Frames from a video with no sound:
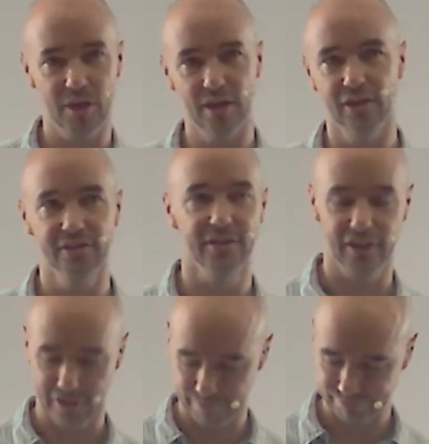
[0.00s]
with
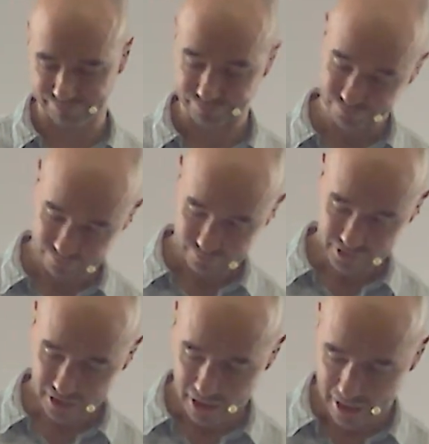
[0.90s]
Isaac.
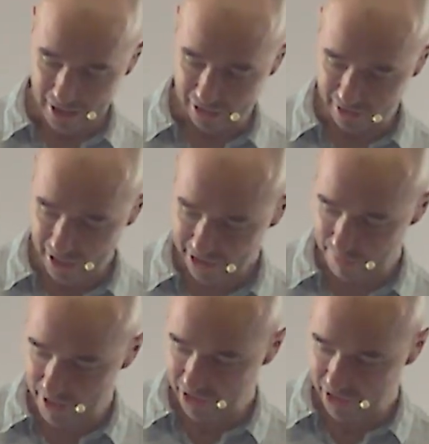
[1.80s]
And I guess